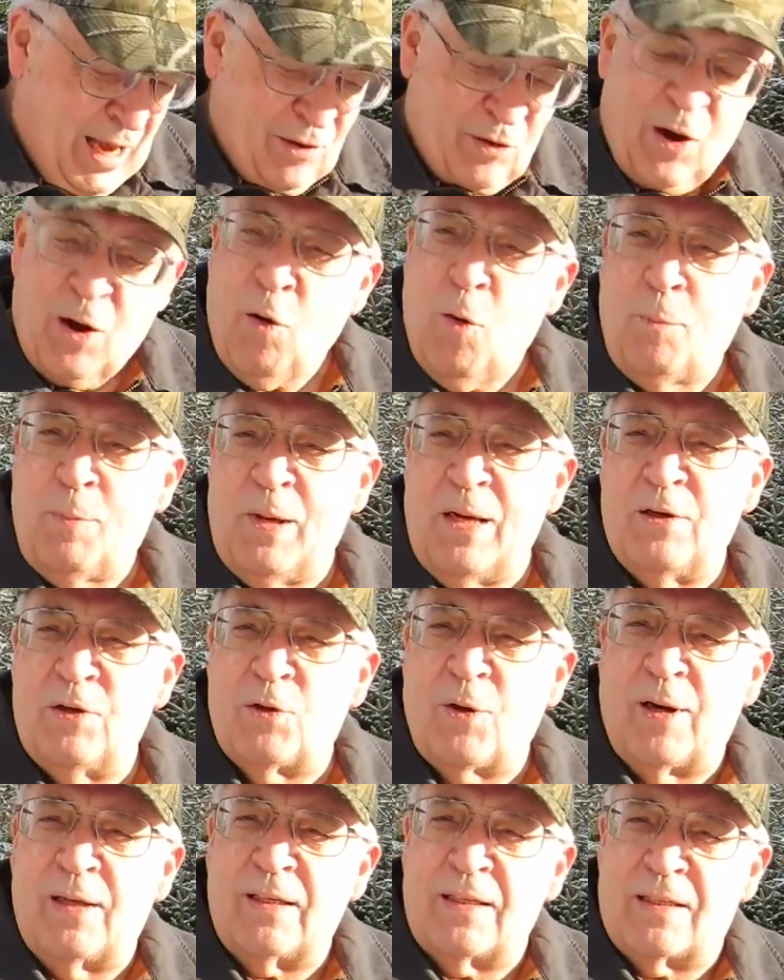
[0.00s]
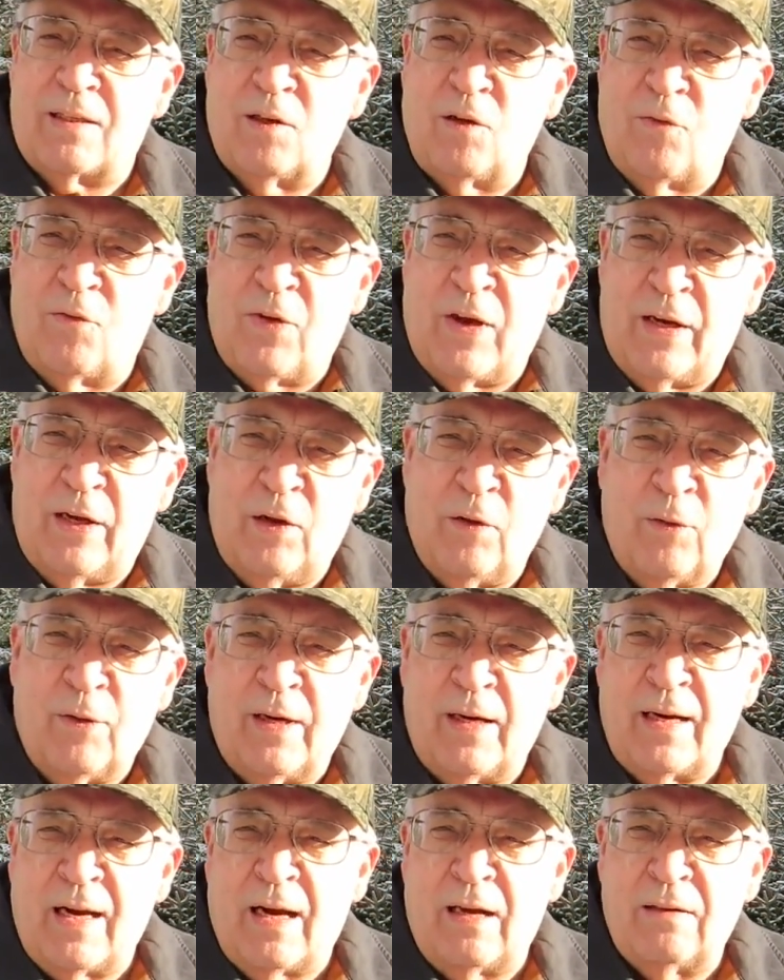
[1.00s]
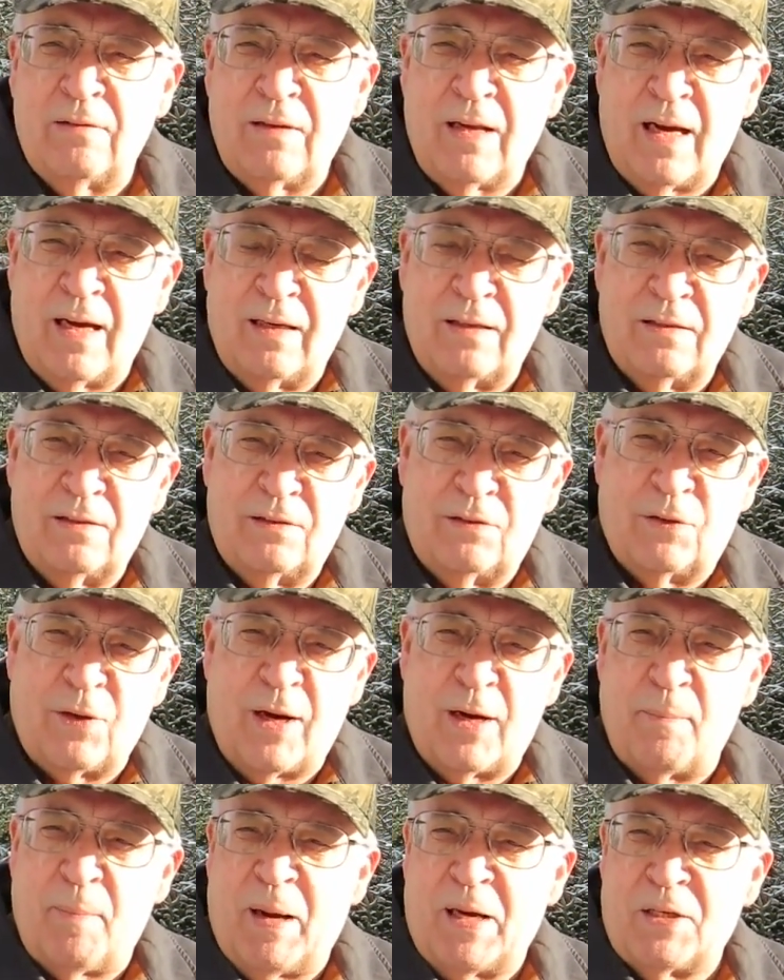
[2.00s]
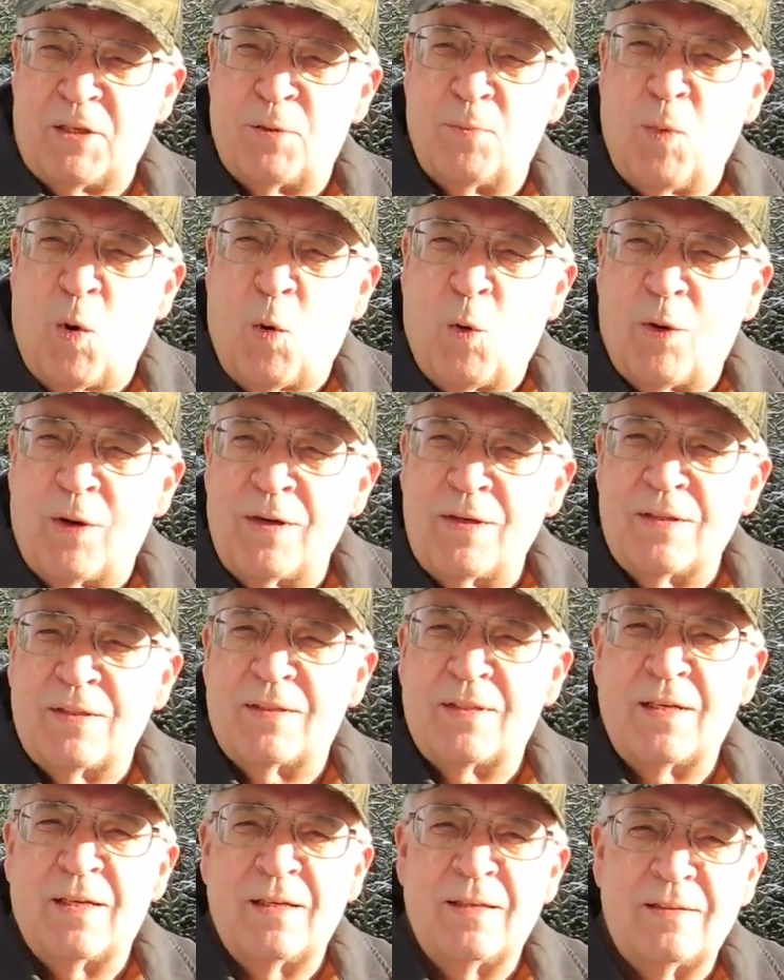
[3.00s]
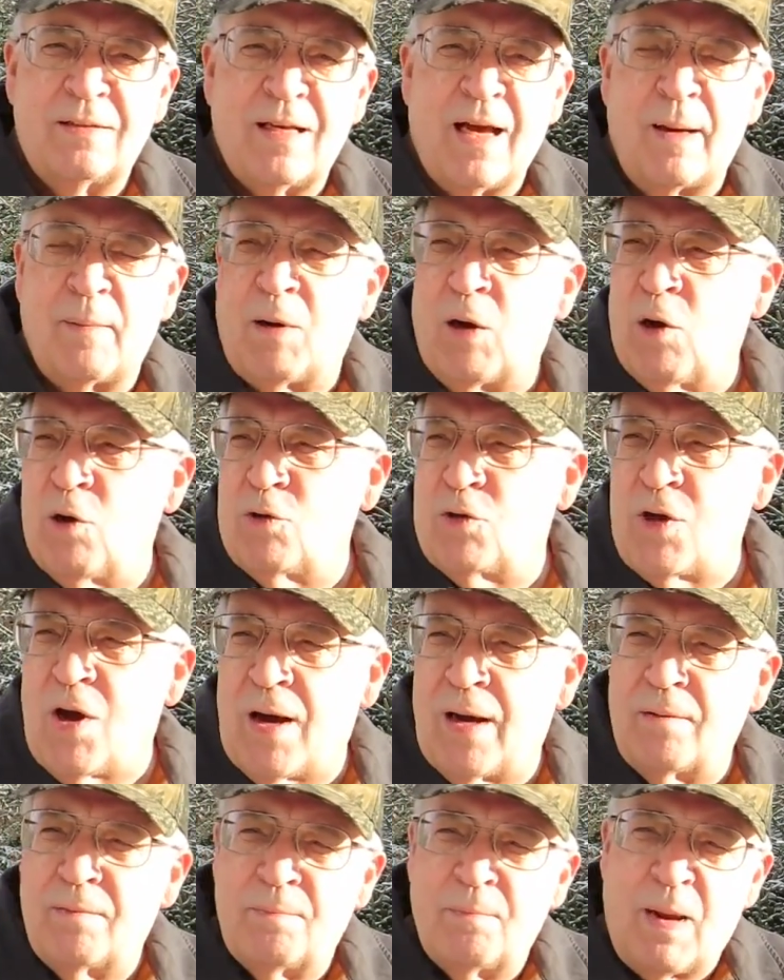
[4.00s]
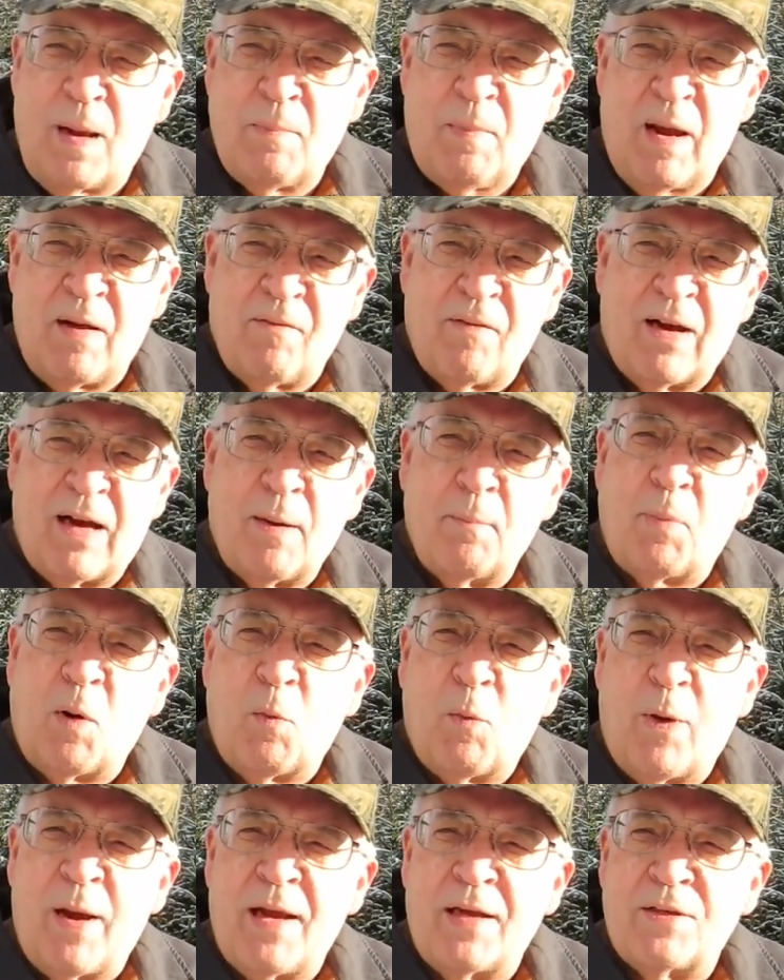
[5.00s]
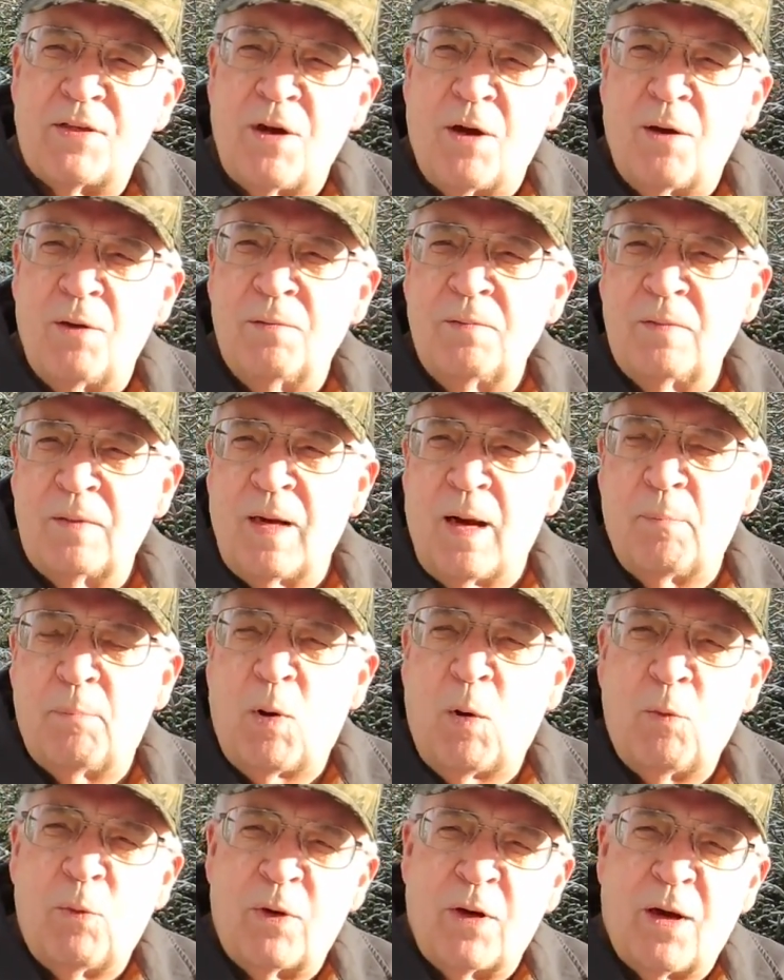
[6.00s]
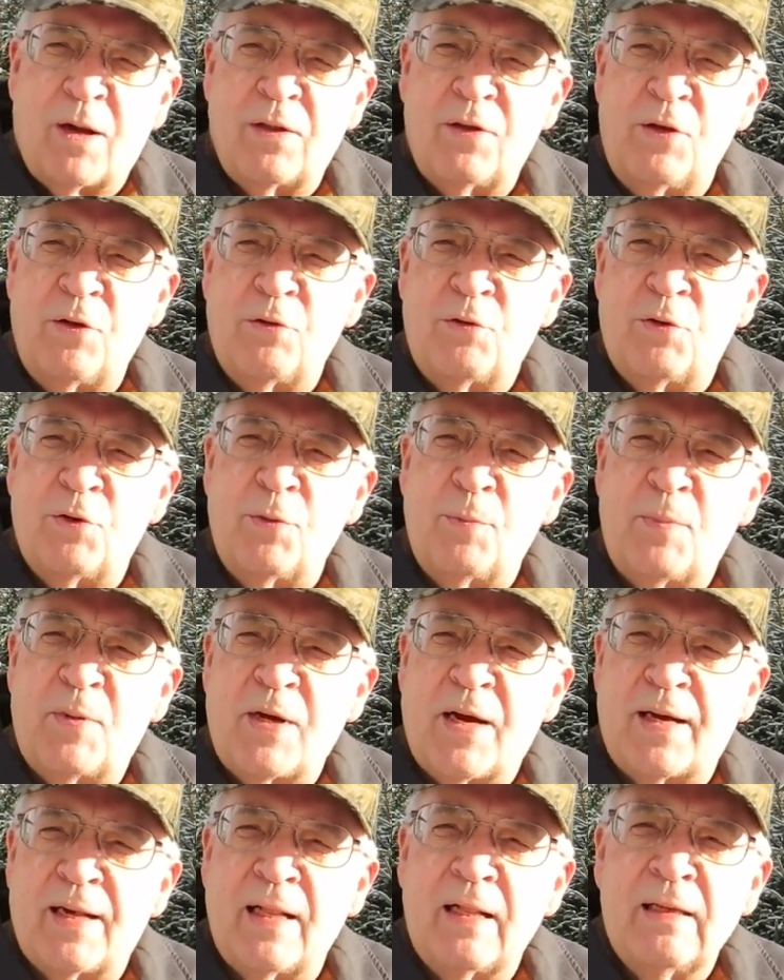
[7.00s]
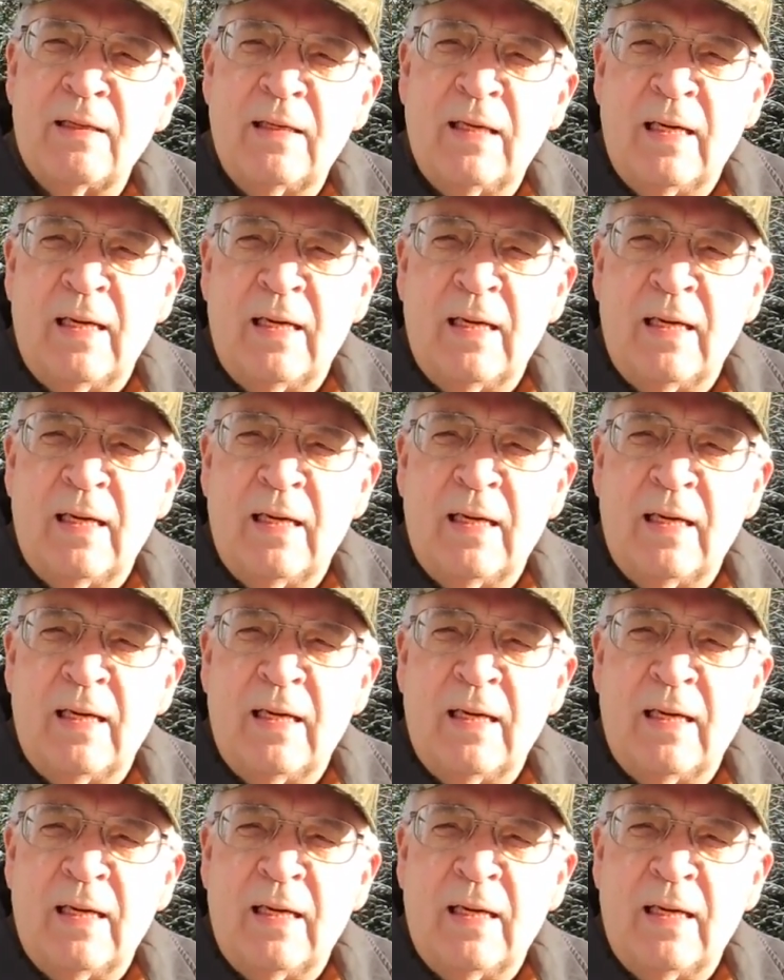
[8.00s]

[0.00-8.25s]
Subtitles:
So I hope you enjoyed this little video, and I'll try to make some more as time goes on. Maybe every couple of weeks I'll put one on the YouTube channel.